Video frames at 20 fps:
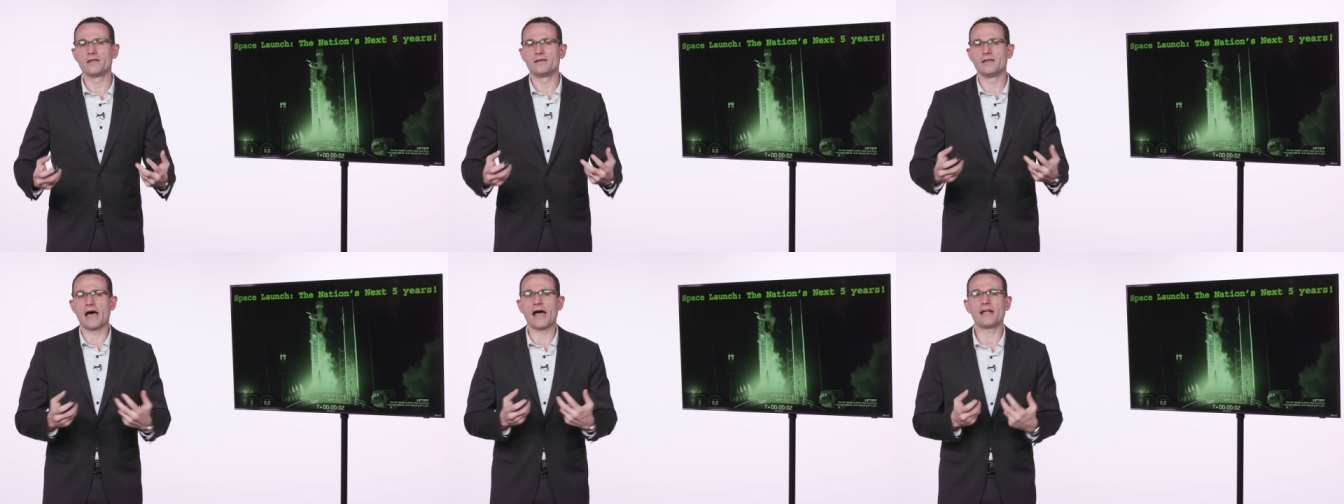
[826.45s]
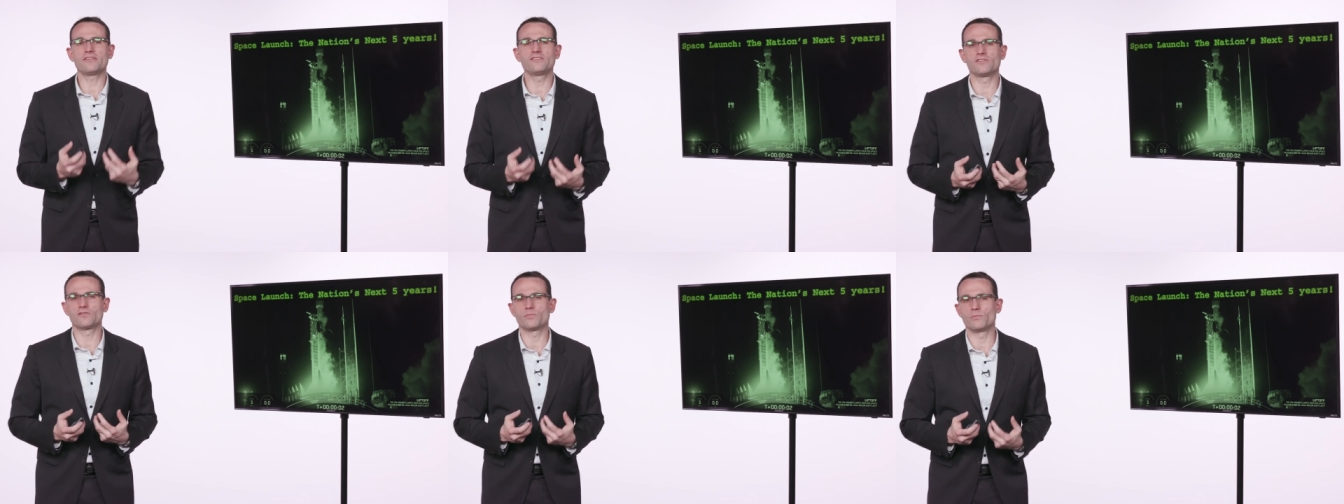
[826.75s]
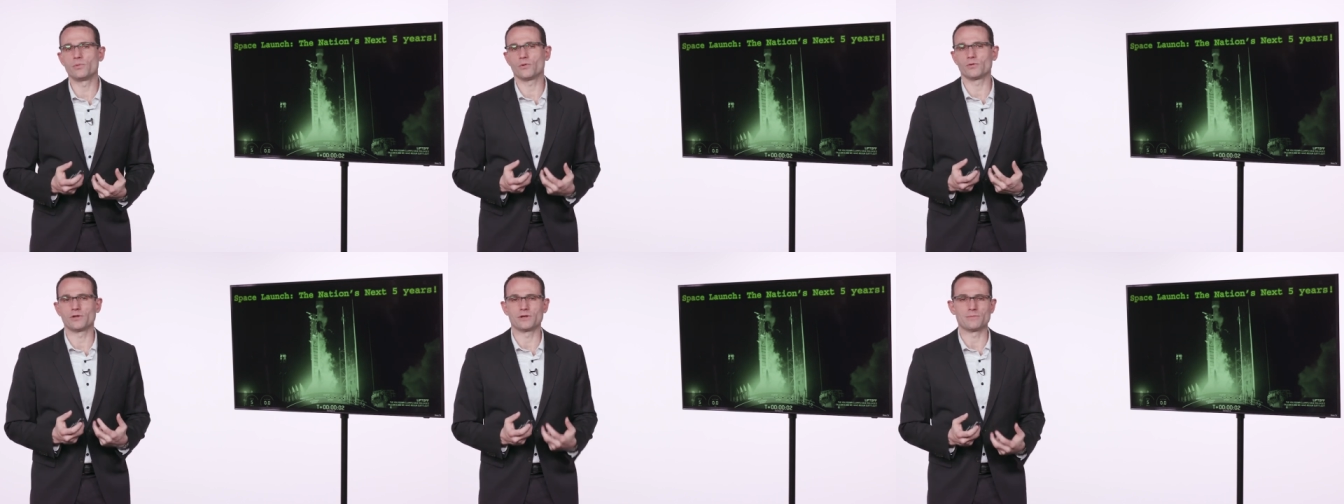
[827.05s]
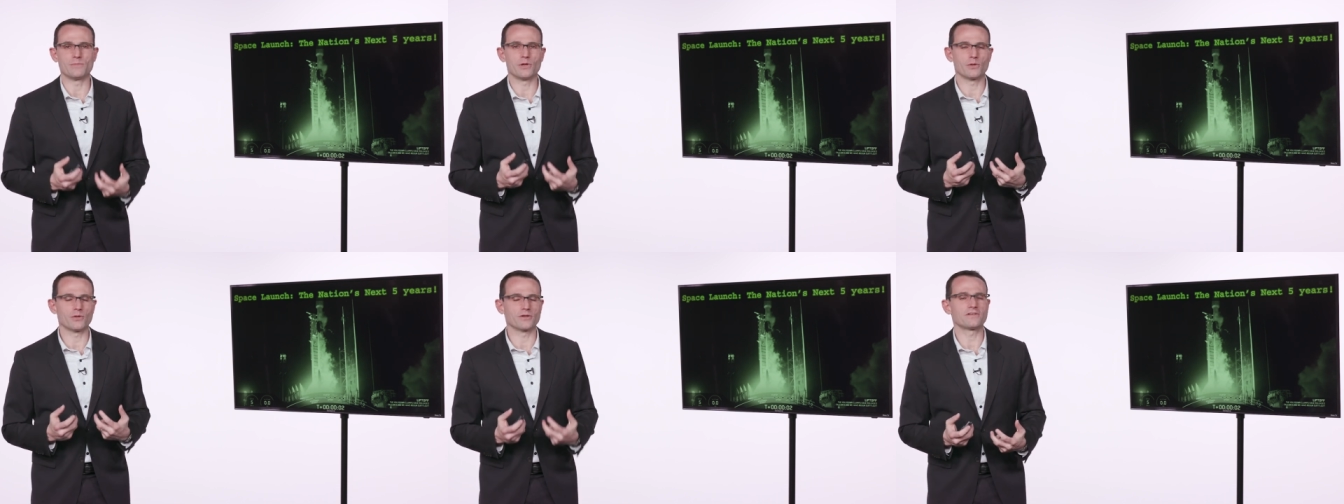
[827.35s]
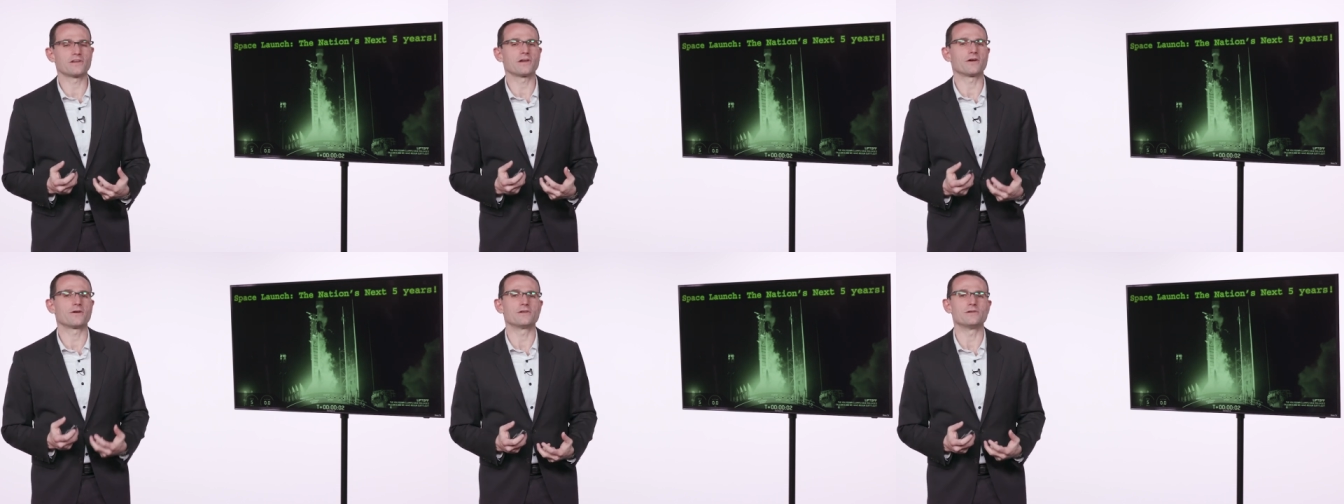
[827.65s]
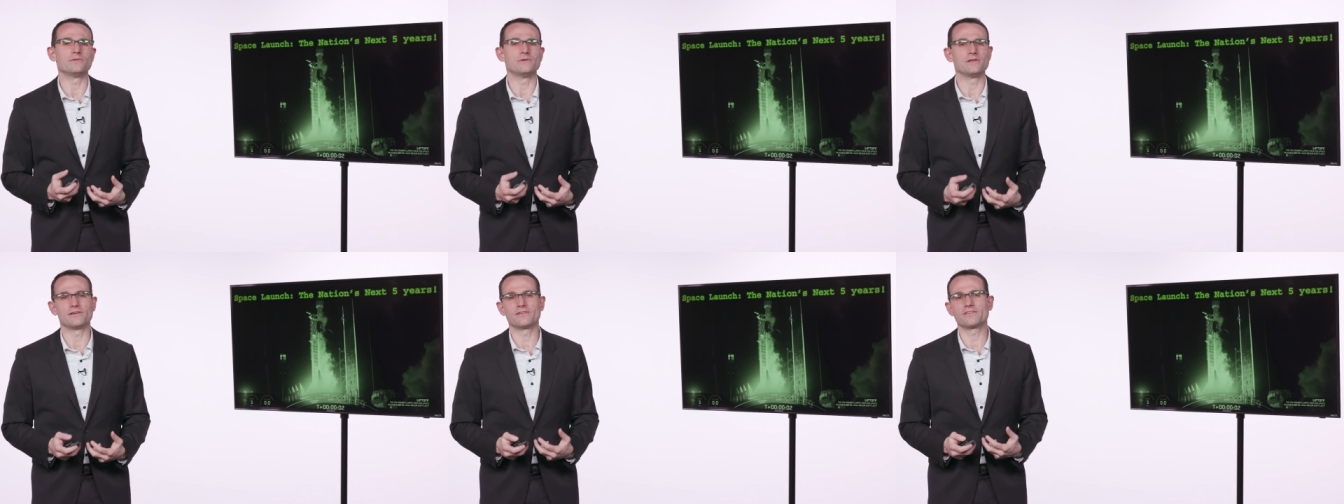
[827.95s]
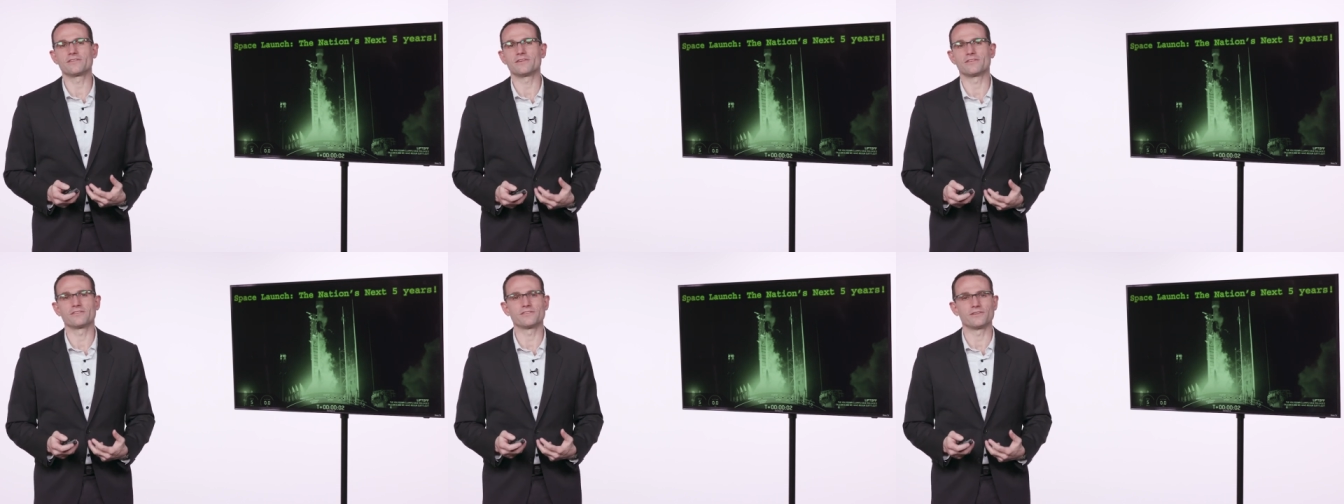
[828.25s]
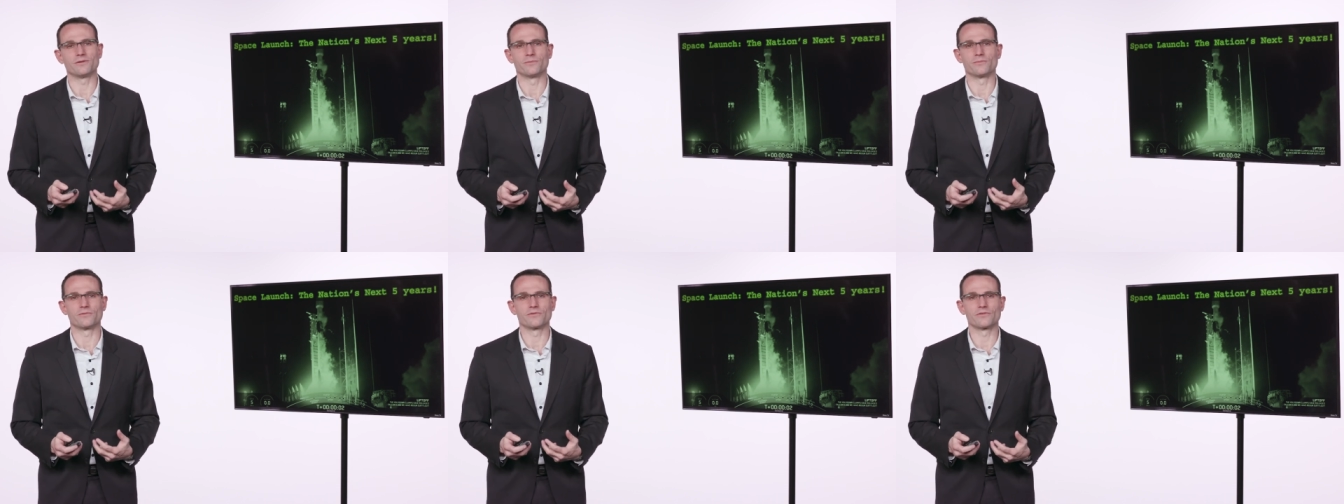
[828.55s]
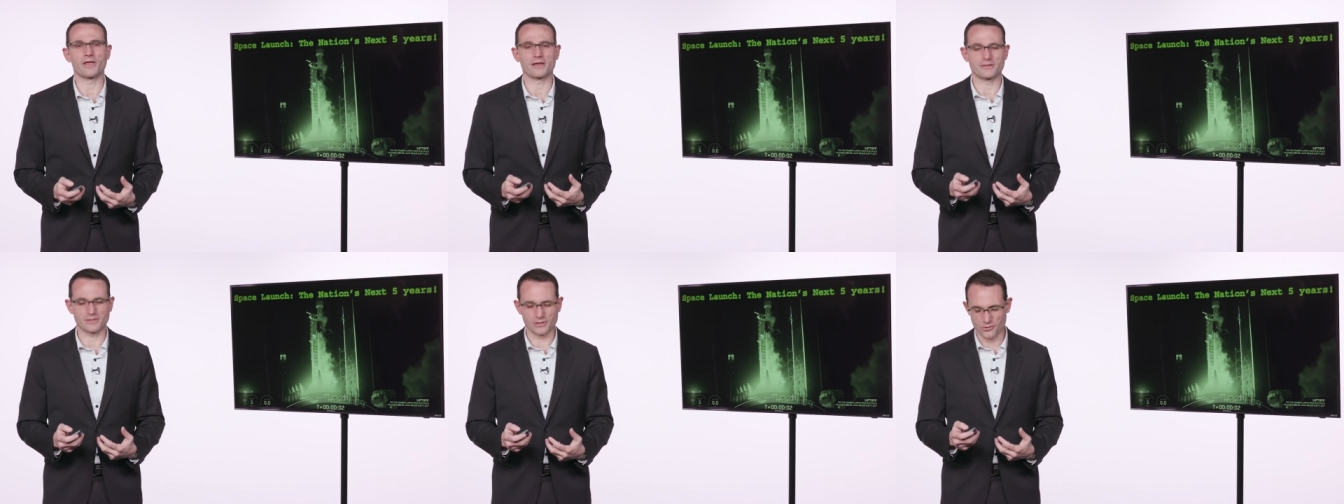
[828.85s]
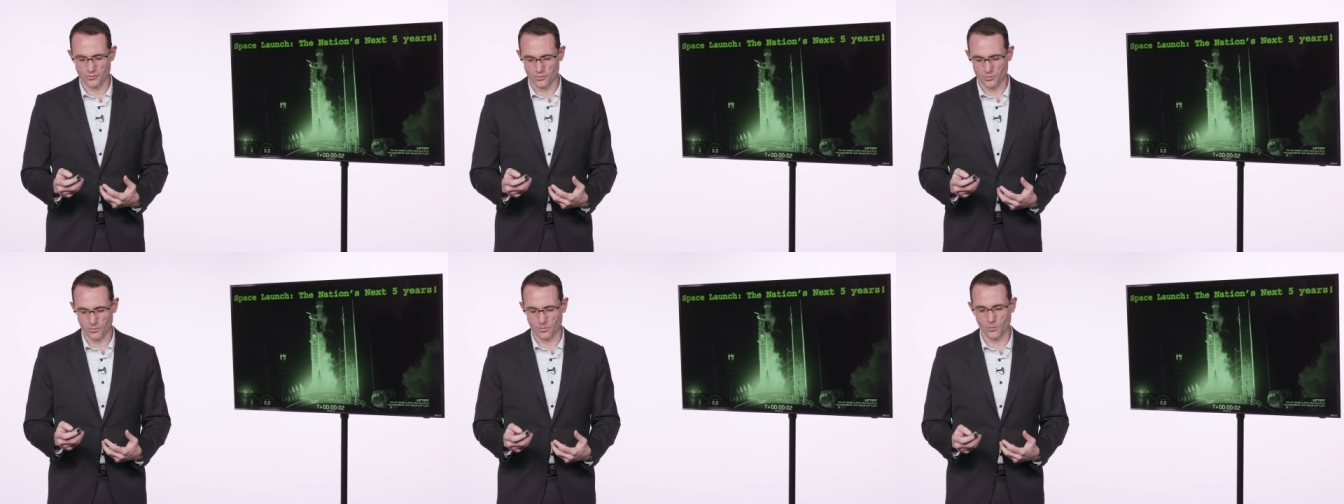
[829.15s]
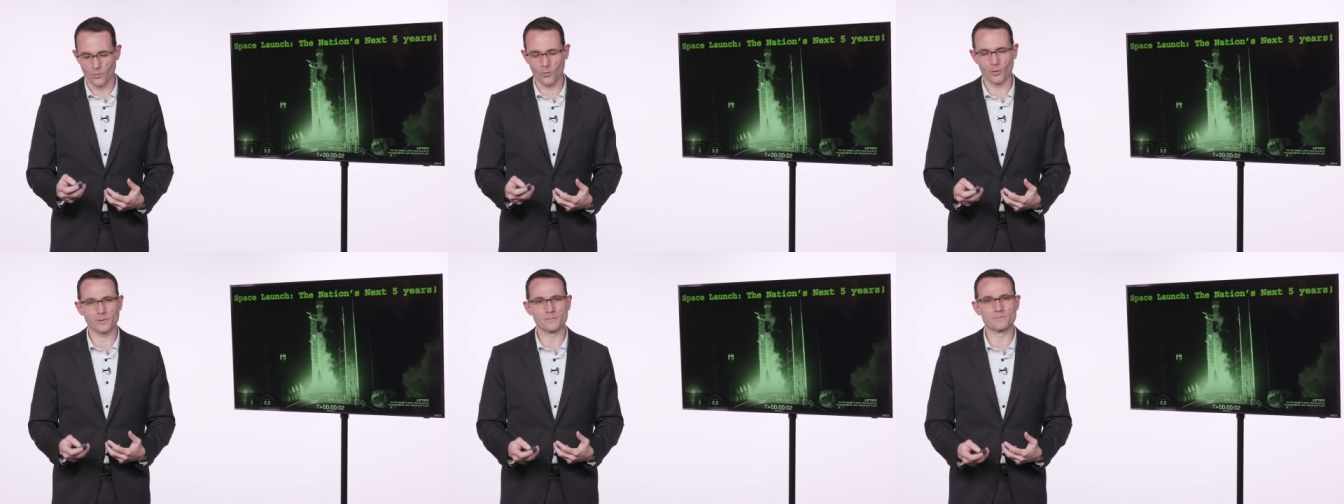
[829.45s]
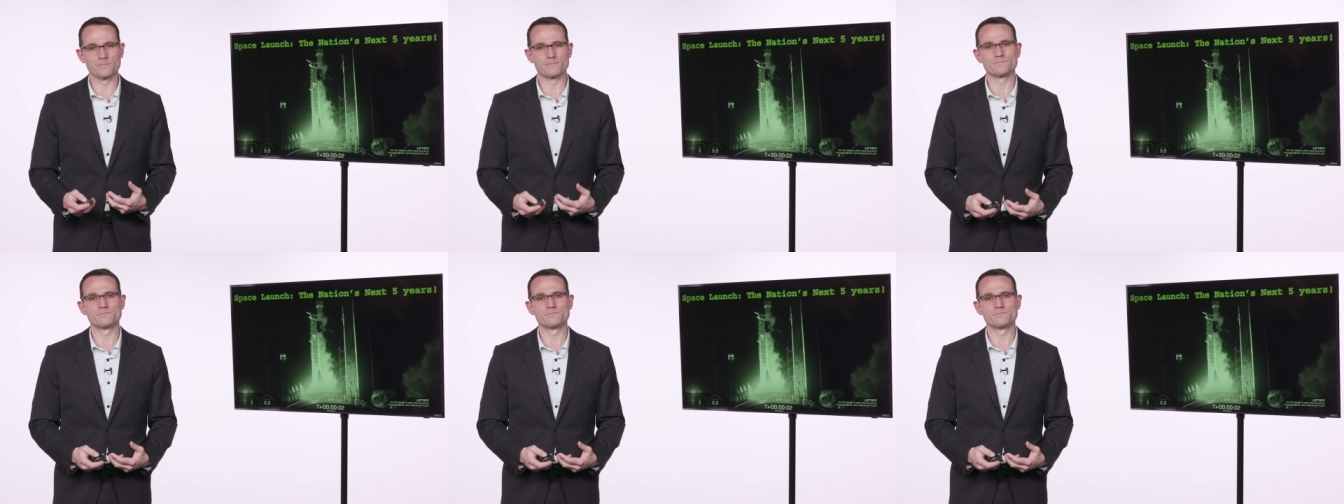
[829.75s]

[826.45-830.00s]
not just building military unique systems like the Cold War.